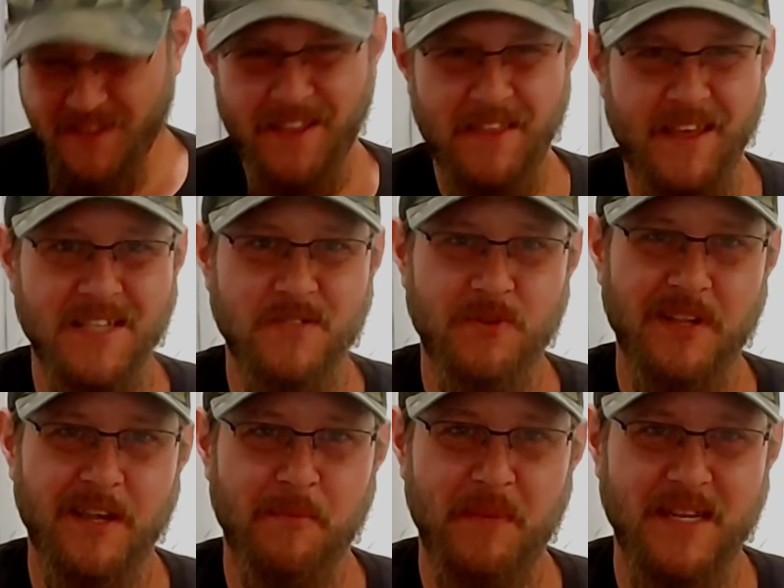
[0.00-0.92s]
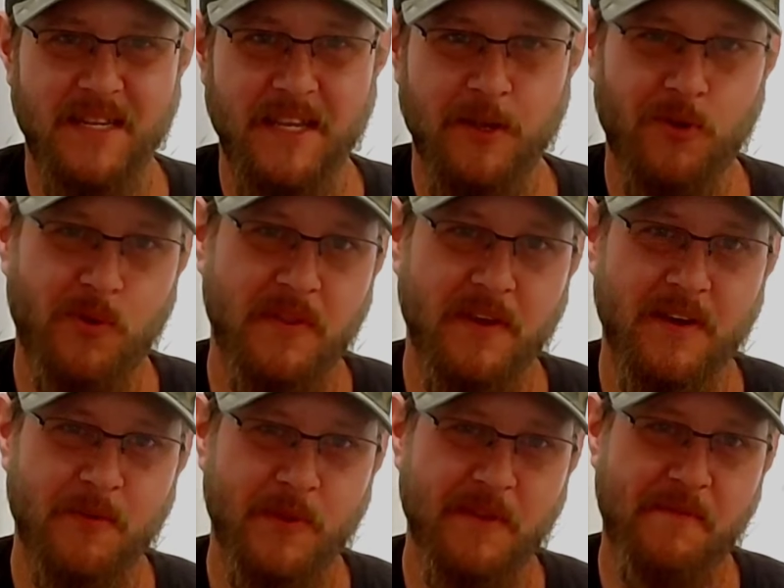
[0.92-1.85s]
Not that that's really a big deal with
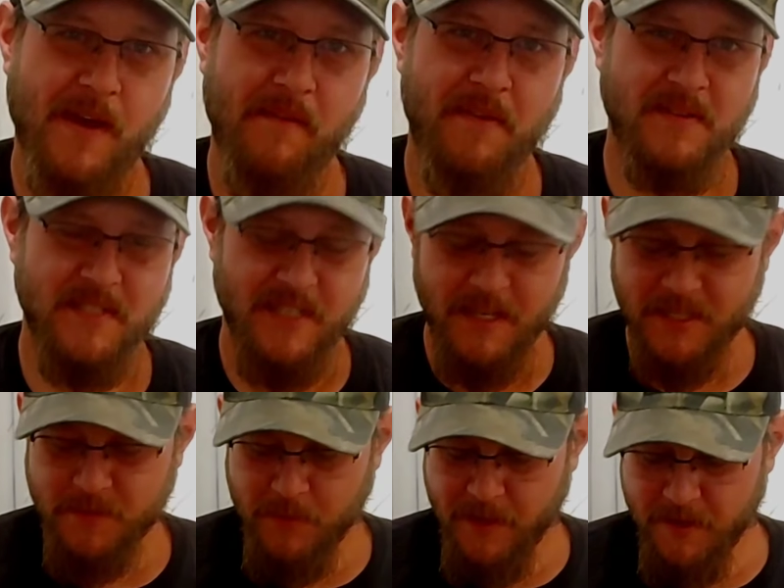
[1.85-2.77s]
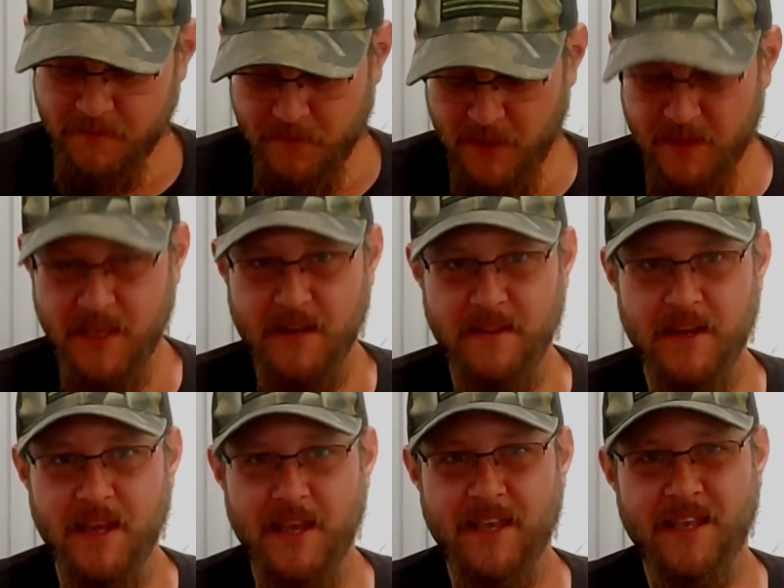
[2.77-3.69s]
a 5.56, but at the end of
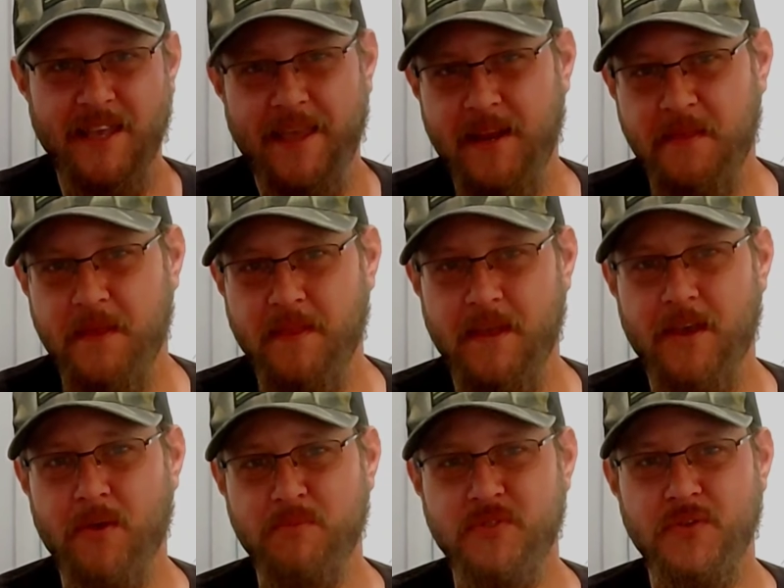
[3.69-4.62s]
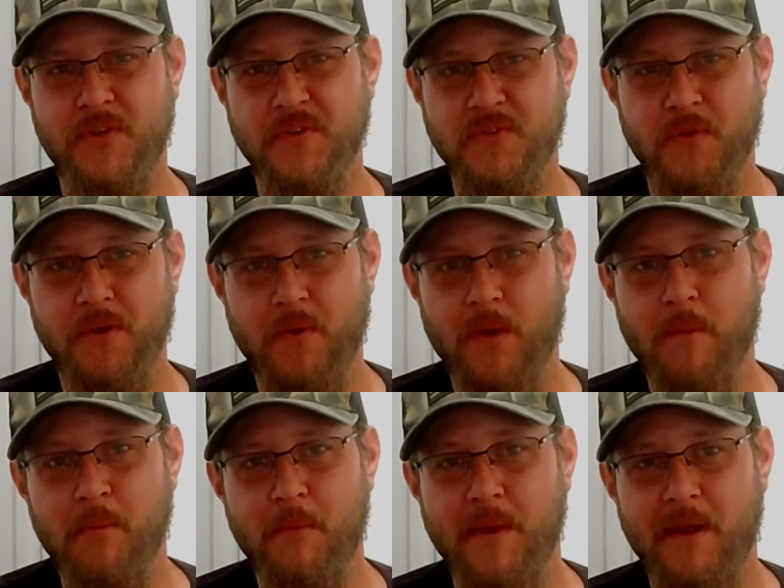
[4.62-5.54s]
the day, anything that helps you control your
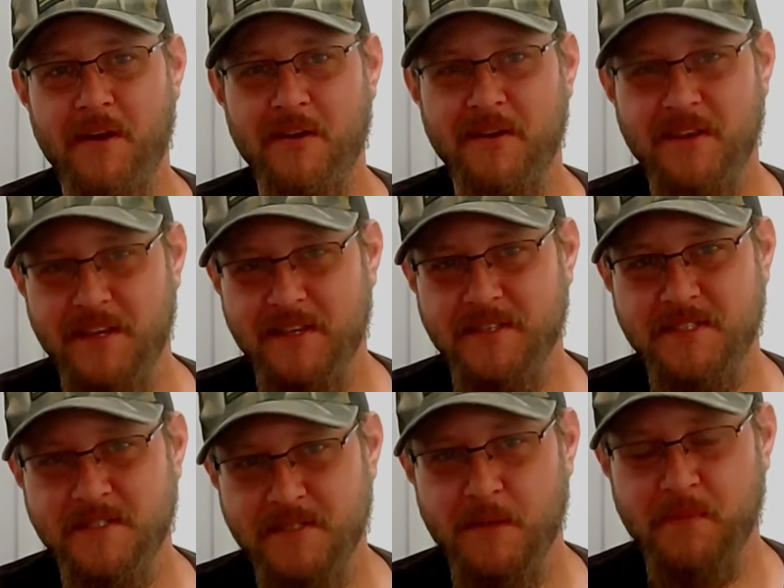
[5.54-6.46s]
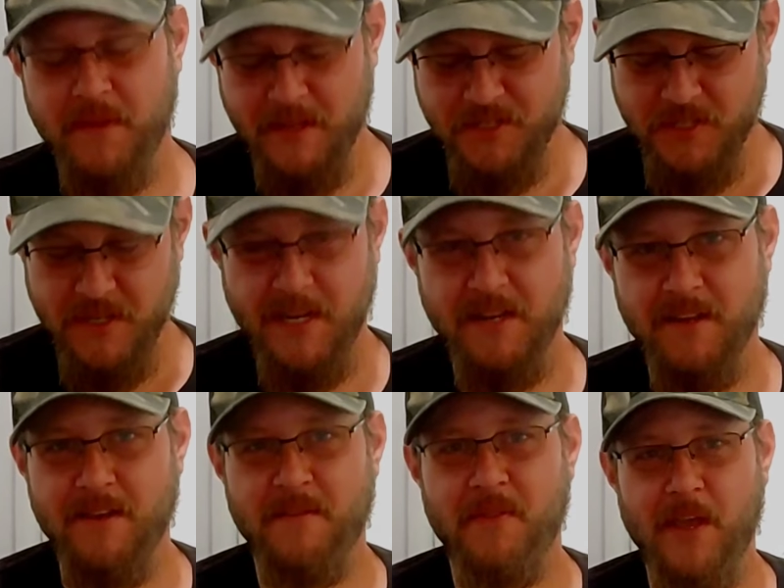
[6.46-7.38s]
weapon better is something that you need
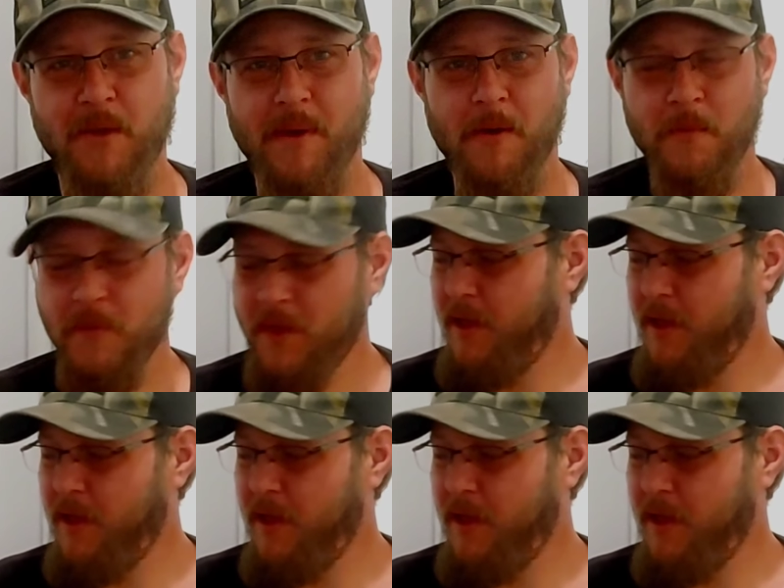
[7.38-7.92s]
to think about.